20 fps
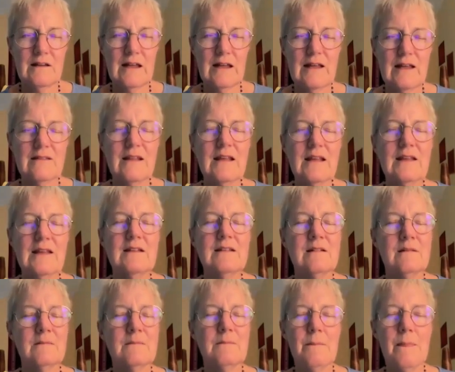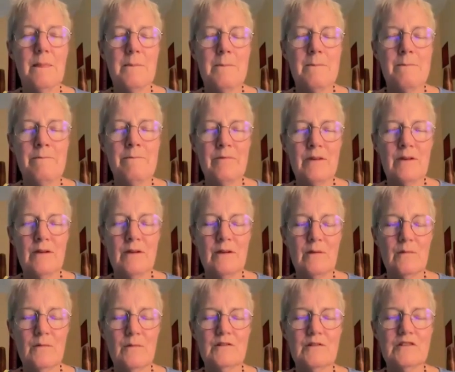And then
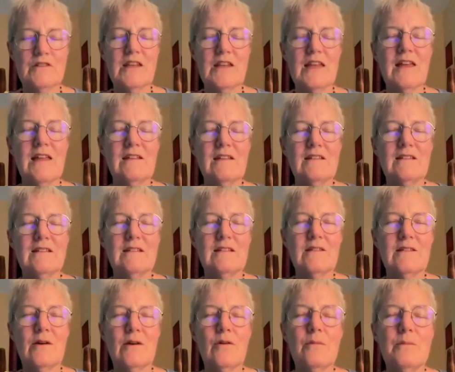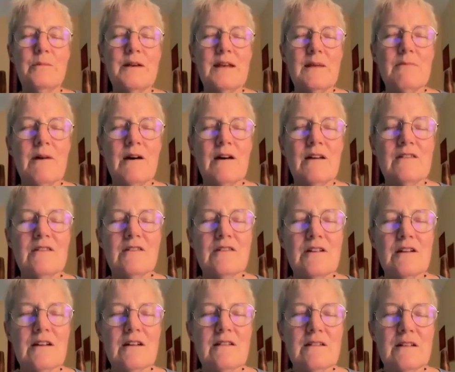we'll chant the opening
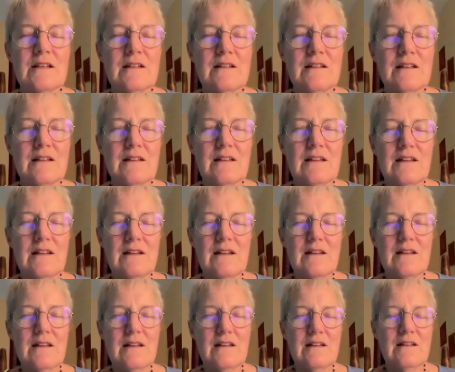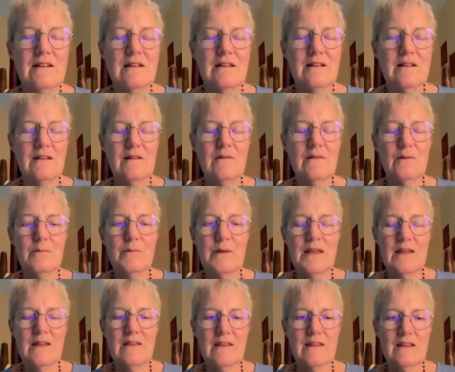mantra. We'll
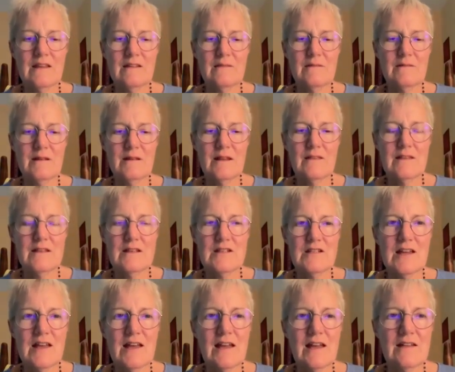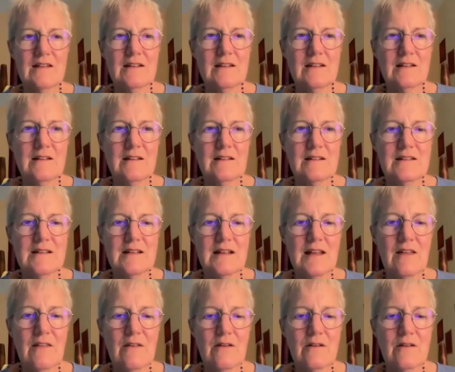be in the chat
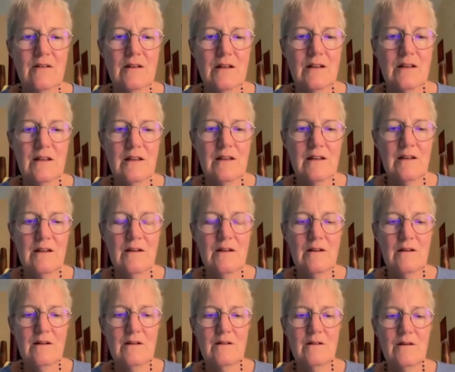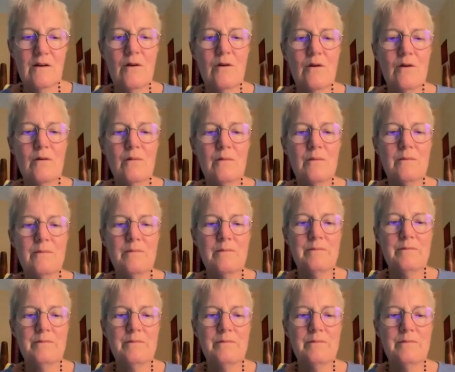together. Om,